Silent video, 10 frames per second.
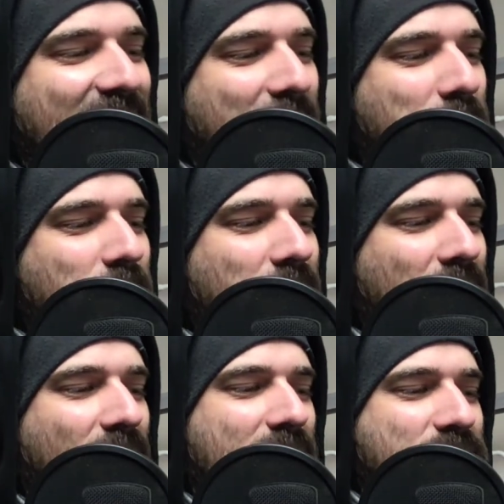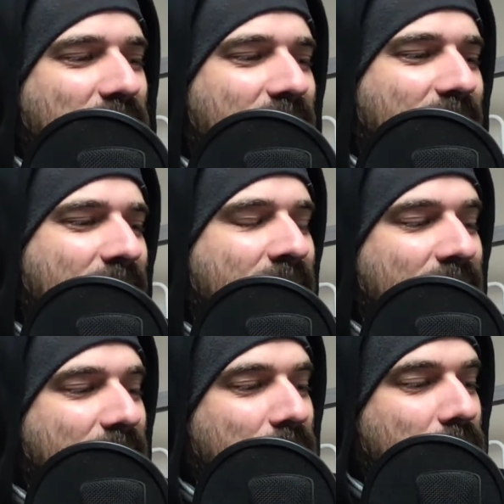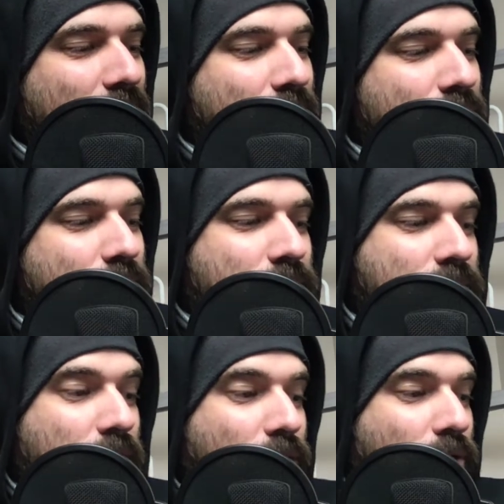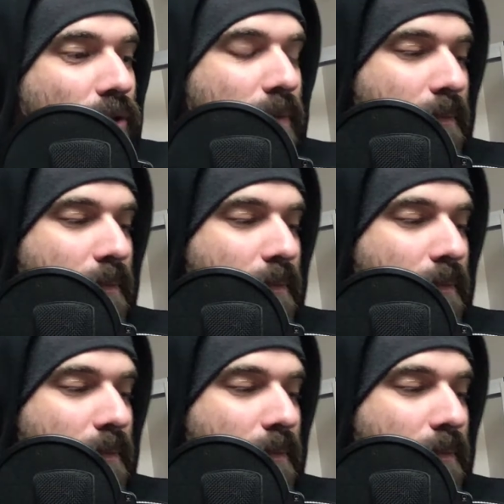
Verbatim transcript: um, all right, check it out. So